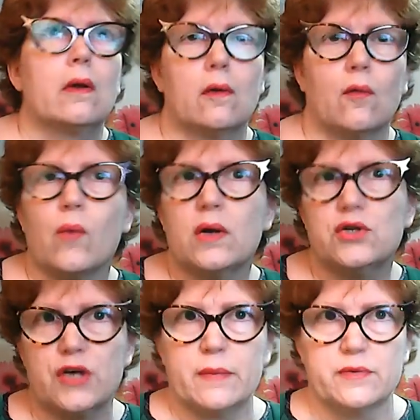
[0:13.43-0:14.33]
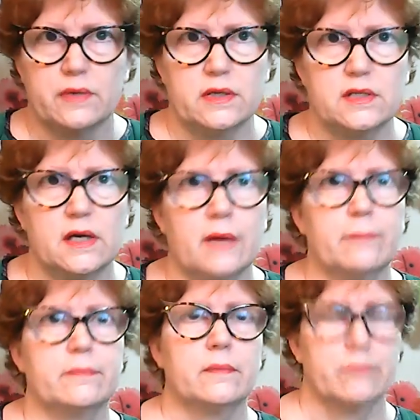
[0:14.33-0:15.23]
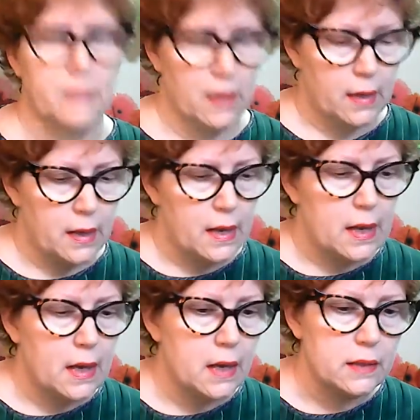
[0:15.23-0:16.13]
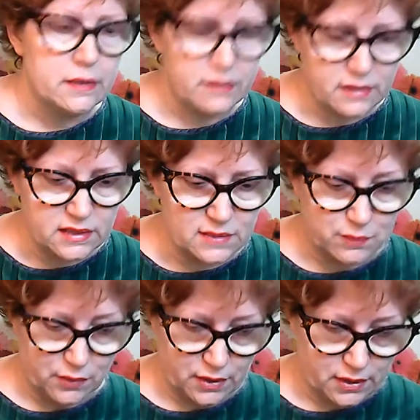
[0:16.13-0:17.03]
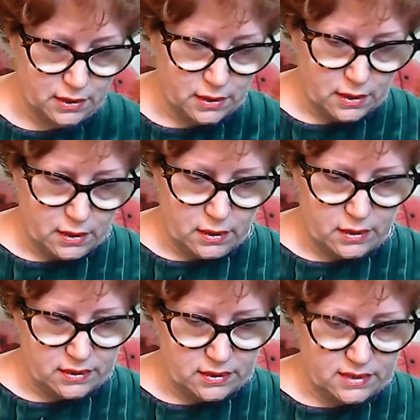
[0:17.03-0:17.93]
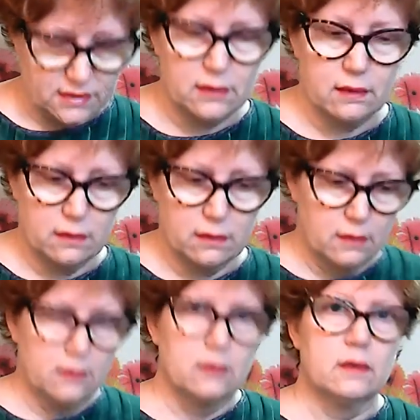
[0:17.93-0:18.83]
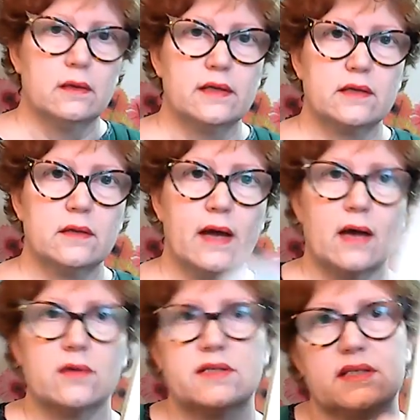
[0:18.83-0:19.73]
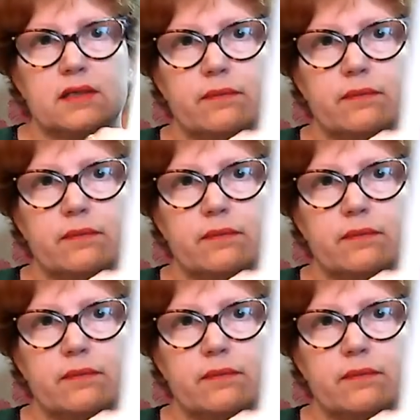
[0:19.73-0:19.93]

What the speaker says: one chapter at a time. And this book is Little House